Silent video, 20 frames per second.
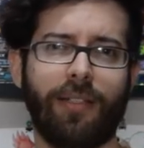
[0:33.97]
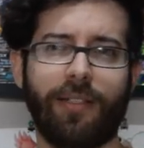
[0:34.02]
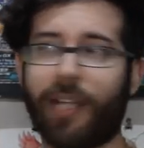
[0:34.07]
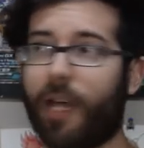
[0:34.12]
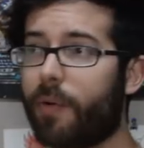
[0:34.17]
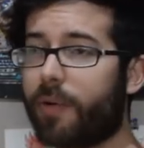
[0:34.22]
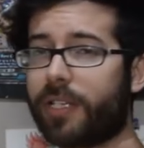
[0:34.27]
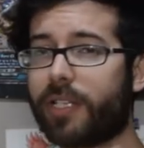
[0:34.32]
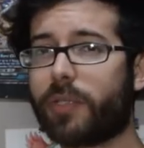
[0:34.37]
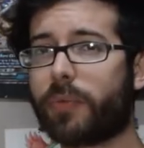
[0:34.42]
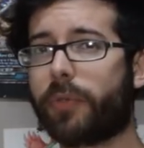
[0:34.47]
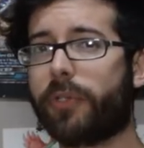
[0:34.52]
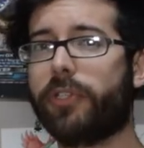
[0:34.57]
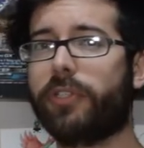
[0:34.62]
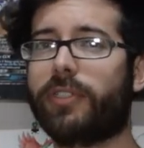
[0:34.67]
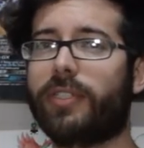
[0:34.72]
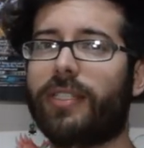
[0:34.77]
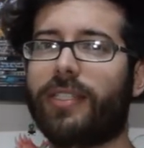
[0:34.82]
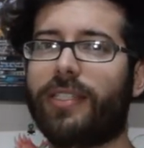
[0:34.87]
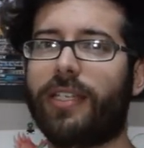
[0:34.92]
Nowadays we're
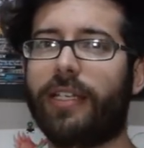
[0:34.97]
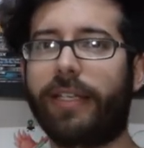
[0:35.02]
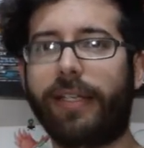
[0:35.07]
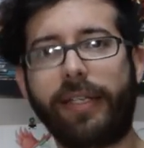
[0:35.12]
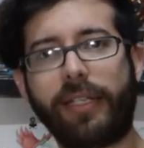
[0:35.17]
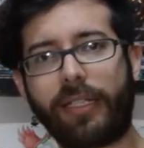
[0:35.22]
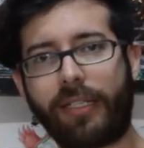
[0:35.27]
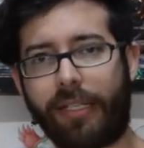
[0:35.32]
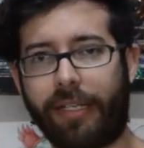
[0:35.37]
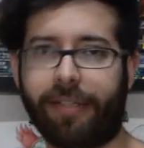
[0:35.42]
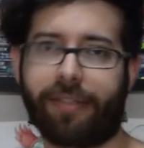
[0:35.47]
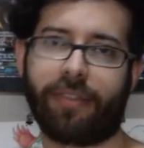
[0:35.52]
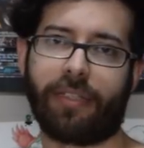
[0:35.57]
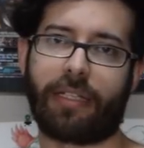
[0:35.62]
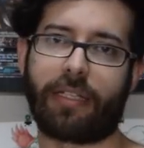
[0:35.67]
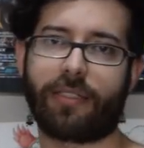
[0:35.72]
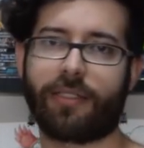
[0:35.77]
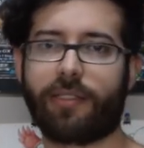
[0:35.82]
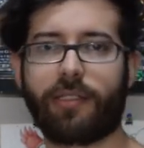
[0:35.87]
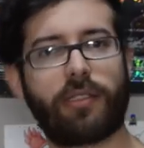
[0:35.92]
used to seeing it like
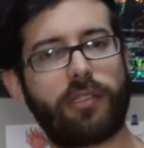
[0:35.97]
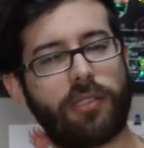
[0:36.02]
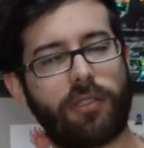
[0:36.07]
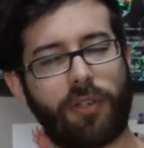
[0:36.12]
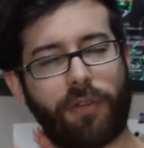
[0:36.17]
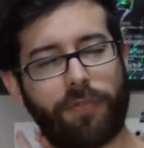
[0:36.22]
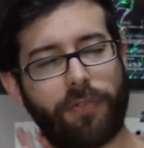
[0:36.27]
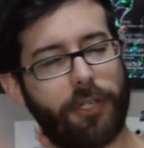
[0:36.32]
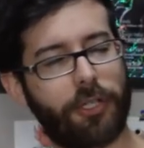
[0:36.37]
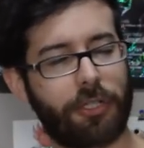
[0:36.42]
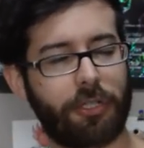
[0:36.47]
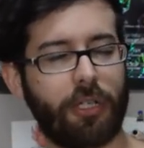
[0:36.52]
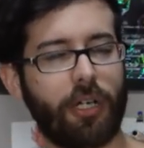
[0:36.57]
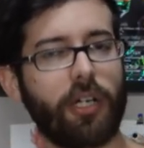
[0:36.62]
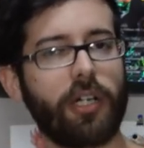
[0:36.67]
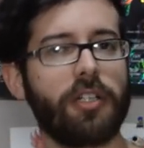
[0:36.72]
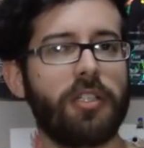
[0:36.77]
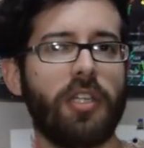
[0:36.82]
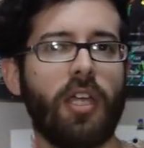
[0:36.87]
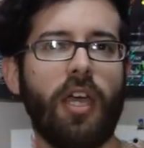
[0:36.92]
this. This is the official
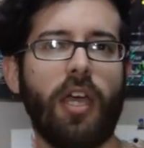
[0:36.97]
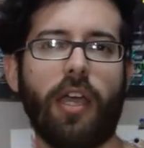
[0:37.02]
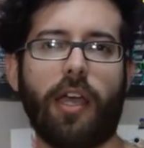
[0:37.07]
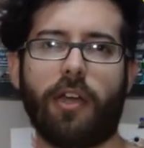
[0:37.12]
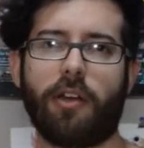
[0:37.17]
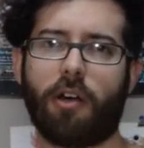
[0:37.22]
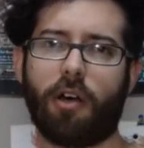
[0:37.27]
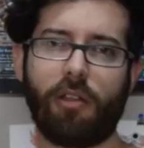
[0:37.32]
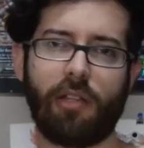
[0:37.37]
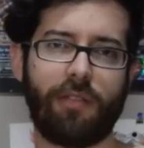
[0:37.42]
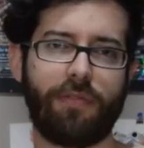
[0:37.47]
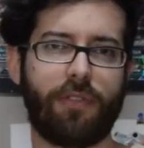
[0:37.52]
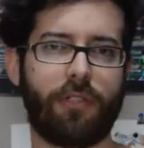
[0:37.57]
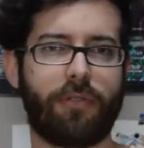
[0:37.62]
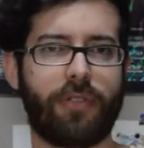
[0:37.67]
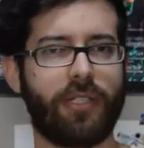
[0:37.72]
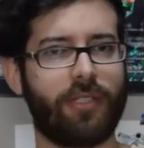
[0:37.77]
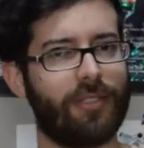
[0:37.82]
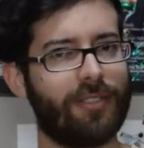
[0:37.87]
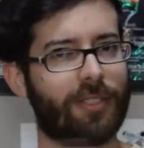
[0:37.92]
art, and all of the
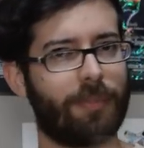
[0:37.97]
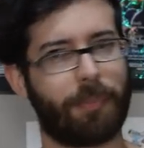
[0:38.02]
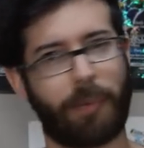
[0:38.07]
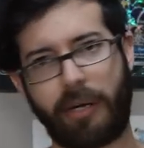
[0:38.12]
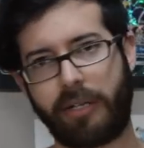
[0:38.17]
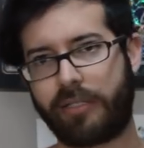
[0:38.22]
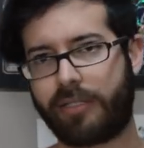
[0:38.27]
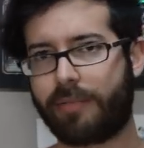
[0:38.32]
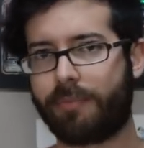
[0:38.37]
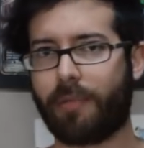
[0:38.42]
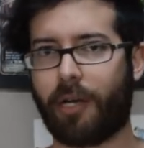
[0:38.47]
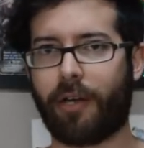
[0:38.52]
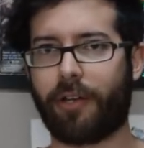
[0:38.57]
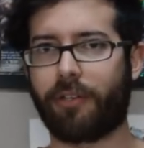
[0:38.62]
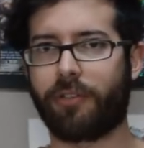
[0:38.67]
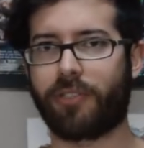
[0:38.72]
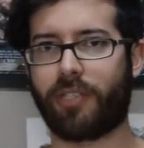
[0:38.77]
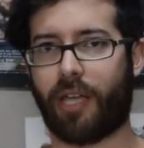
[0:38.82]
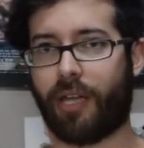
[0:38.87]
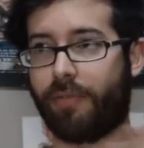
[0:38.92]
recent sprites and
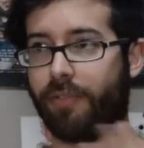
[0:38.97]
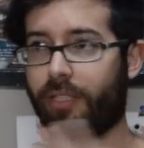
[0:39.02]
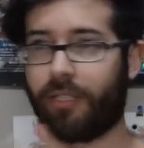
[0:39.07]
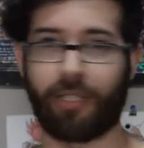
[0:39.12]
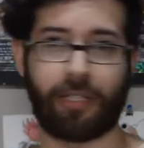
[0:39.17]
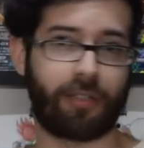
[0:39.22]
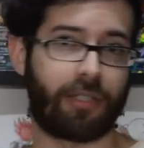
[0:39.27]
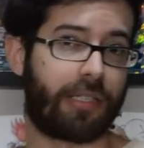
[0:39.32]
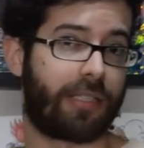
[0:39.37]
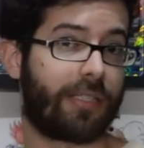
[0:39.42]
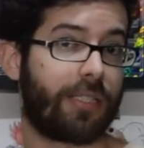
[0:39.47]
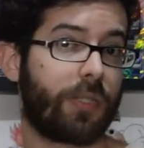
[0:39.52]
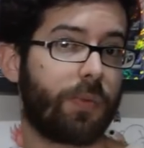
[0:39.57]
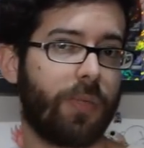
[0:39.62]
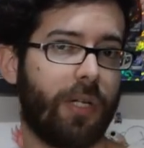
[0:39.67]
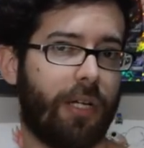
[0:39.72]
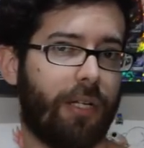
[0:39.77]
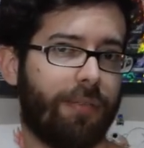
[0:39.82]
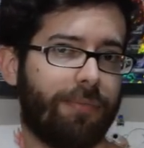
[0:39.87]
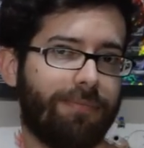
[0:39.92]
models have it like this as
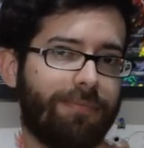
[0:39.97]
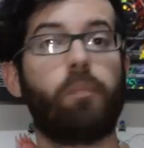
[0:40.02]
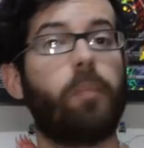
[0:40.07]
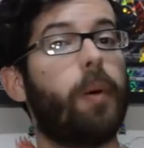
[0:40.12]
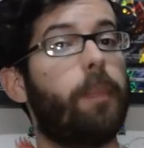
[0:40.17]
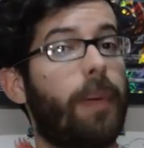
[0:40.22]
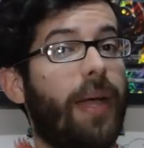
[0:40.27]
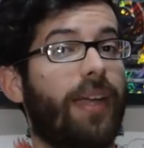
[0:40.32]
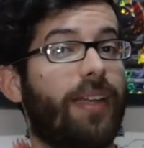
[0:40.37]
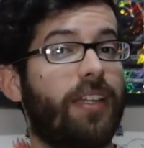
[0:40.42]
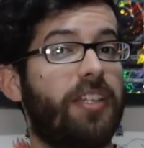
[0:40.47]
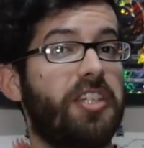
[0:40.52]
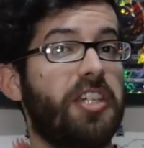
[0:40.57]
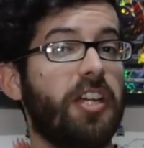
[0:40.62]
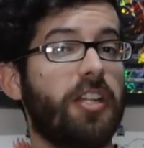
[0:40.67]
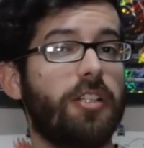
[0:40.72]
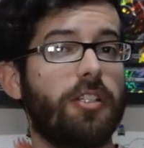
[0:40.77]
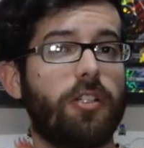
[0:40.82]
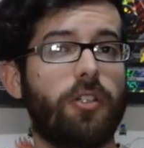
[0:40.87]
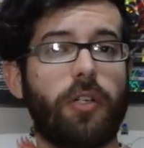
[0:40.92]
well. But back in
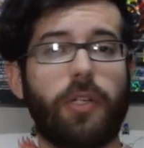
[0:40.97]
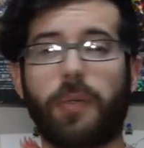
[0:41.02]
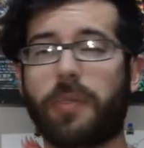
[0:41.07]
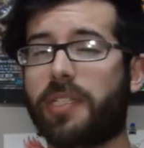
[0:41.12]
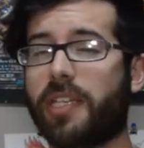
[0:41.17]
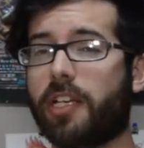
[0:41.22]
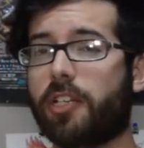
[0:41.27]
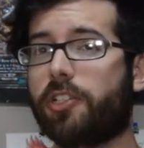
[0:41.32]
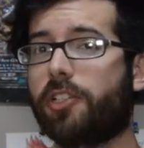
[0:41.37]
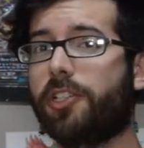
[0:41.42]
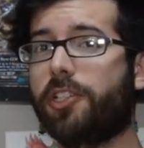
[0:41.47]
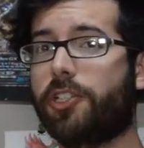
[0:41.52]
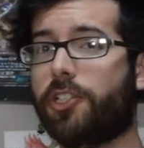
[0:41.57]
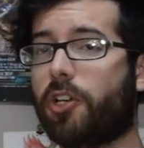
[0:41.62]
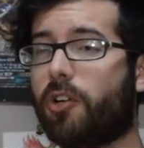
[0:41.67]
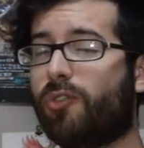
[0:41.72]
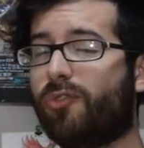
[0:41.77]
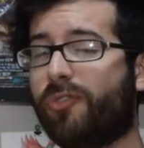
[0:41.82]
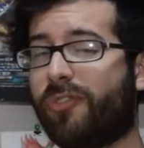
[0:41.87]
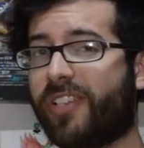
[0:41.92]
Yellow, it was actually
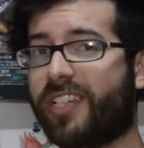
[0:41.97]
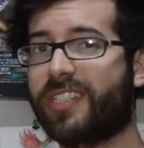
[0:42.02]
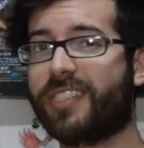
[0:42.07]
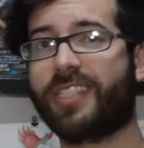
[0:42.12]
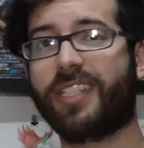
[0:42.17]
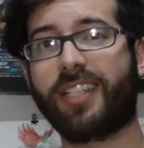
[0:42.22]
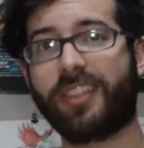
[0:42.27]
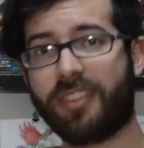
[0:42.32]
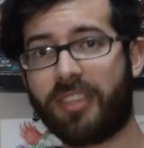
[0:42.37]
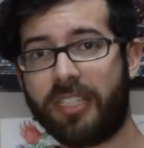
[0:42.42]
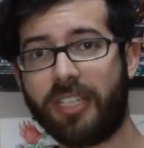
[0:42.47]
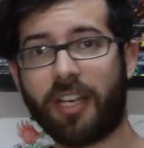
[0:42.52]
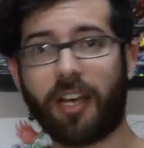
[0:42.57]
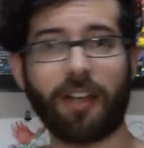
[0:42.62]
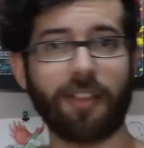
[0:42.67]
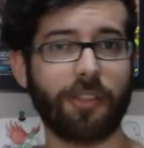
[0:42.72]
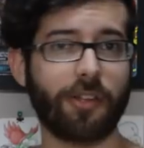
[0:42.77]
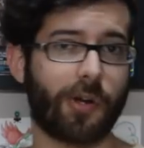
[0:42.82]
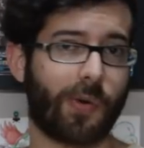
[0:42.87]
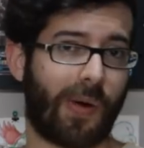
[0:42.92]
shown facing the
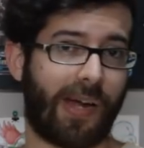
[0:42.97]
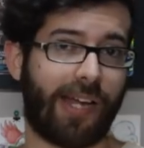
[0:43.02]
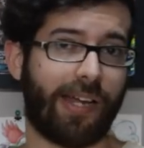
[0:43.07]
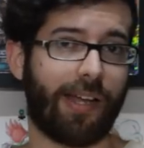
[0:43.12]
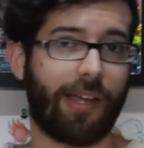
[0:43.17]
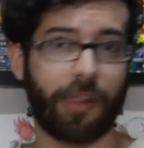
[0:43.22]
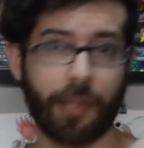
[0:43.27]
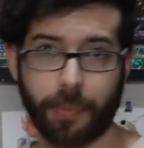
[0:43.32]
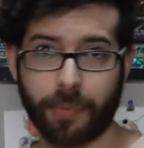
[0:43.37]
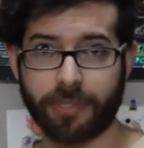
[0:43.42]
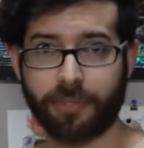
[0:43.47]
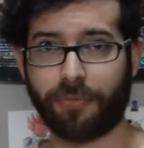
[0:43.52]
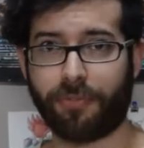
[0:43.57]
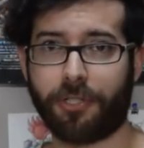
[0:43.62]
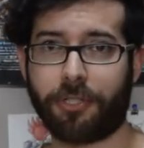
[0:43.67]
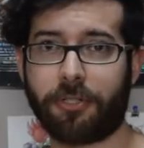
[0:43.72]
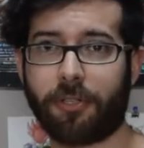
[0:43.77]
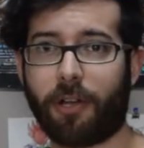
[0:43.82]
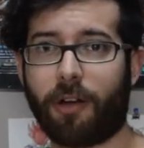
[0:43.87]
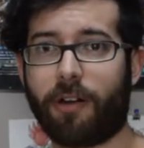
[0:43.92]
other way, and there was
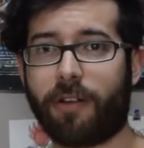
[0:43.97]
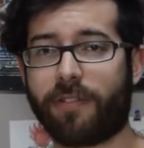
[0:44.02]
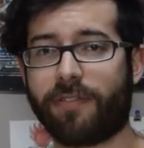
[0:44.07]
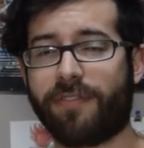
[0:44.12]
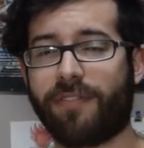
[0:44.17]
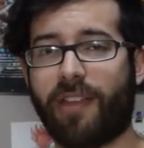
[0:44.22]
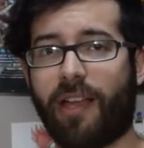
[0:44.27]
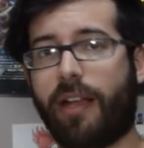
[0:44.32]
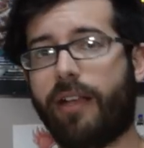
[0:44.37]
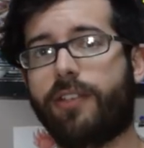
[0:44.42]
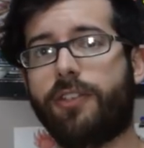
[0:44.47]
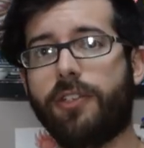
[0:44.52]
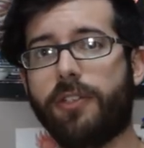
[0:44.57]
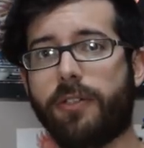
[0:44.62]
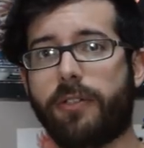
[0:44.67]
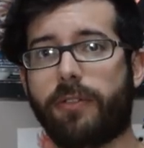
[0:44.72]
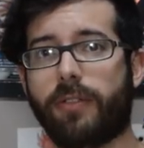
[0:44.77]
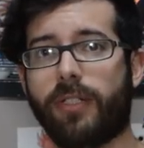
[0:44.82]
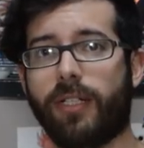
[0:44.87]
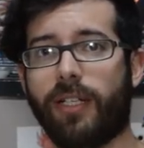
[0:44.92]
official art of that
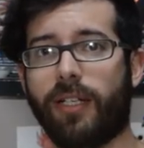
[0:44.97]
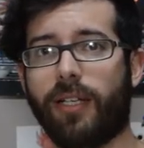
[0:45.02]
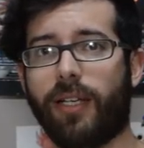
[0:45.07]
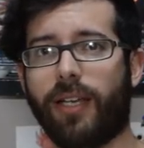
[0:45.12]
too.